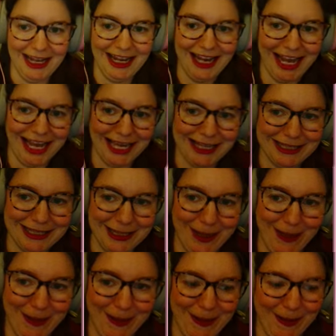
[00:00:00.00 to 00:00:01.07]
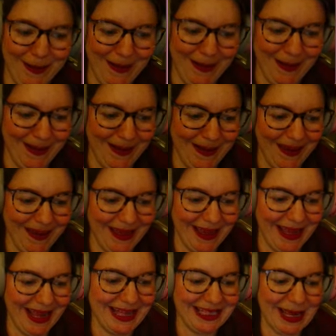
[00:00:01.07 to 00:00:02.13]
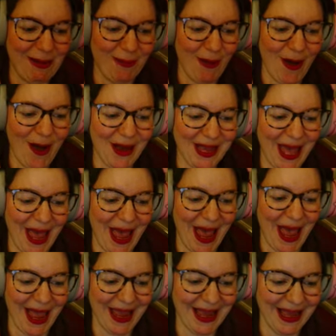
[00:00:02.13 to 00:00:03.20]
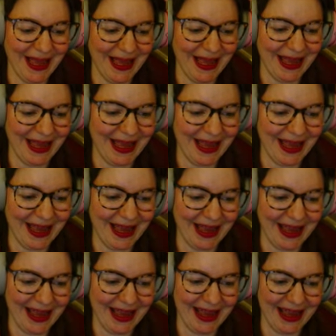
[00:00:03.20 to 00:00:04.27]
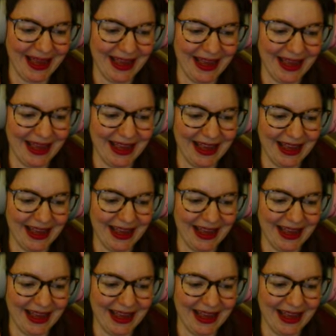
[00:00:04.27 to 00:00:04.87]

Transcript: Like so? Is it working? Oh, I'm really confused.